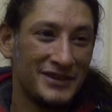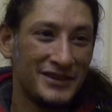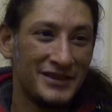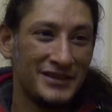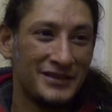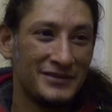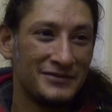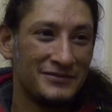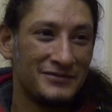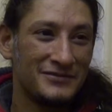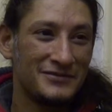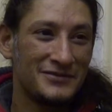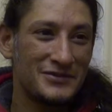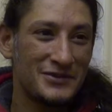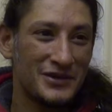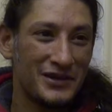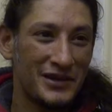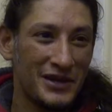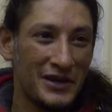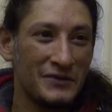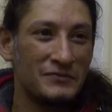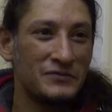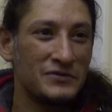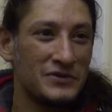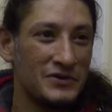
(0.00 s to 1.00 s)
Yeah. So I'd
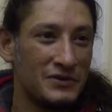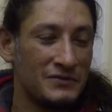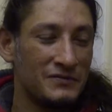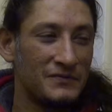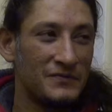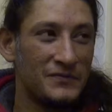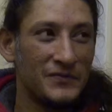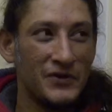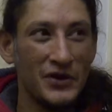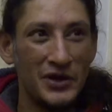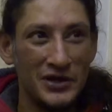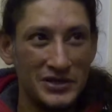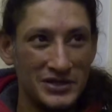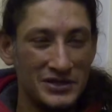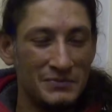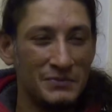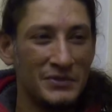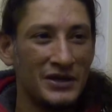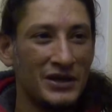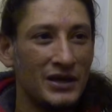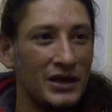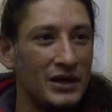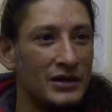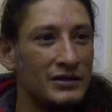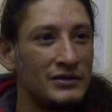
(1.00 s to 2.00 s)
love to find him
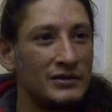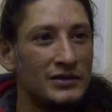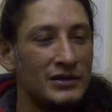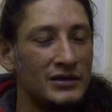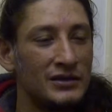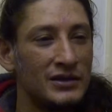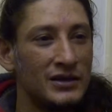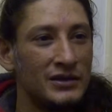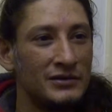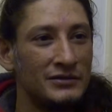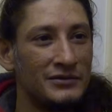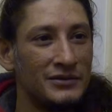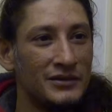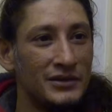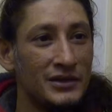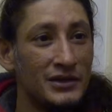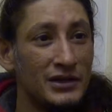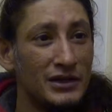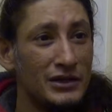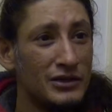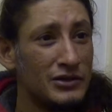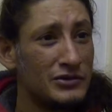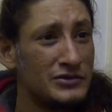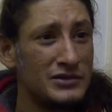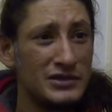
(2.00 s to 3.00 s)
again, and then,
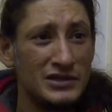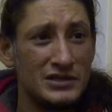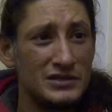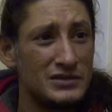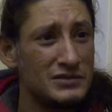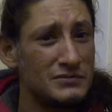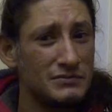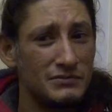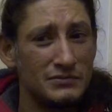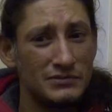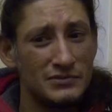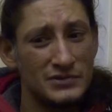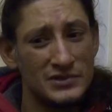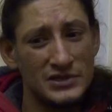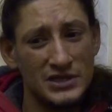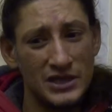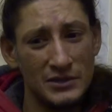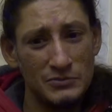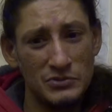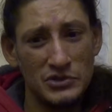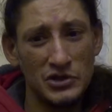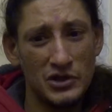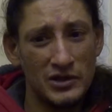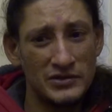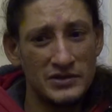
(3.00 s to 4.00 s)
because he's the
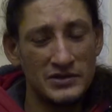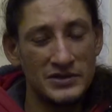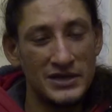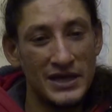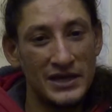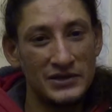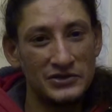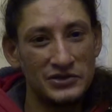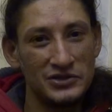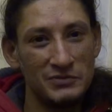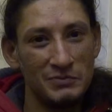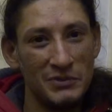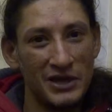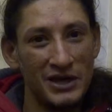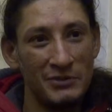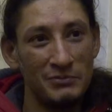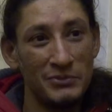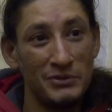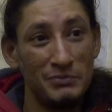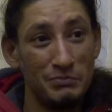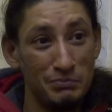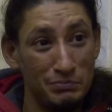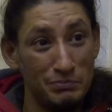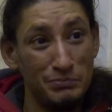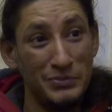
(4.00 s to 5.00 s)
same size as Action Man,
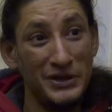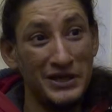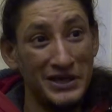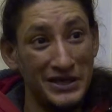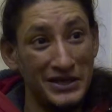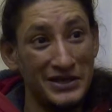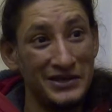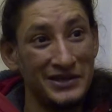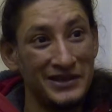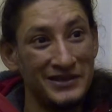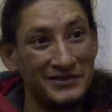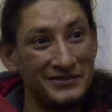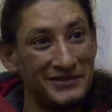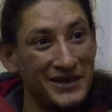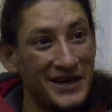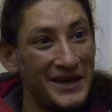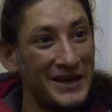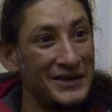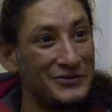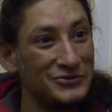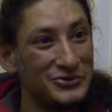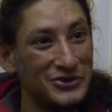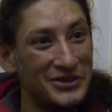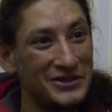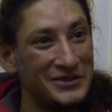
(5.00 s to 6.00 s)
but big and
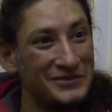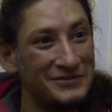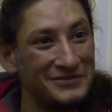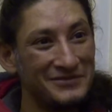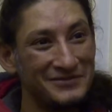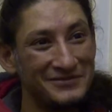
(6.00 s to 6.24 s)
angry,